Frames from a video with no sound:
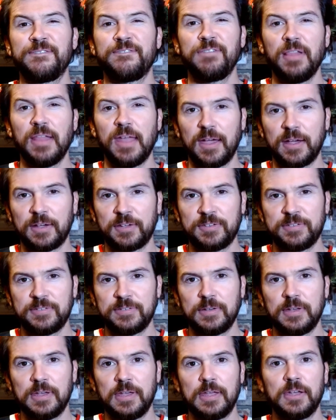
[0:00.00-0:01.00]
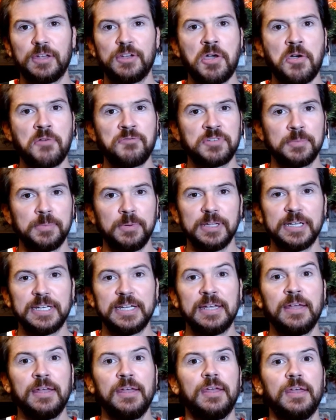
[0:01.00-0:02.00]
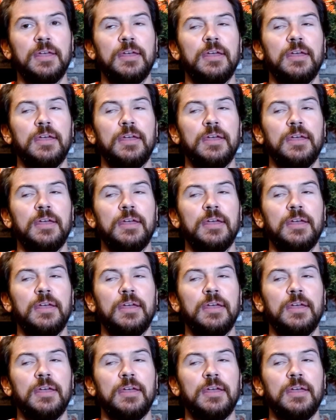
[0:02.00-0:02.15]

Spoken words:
in your flex comfortably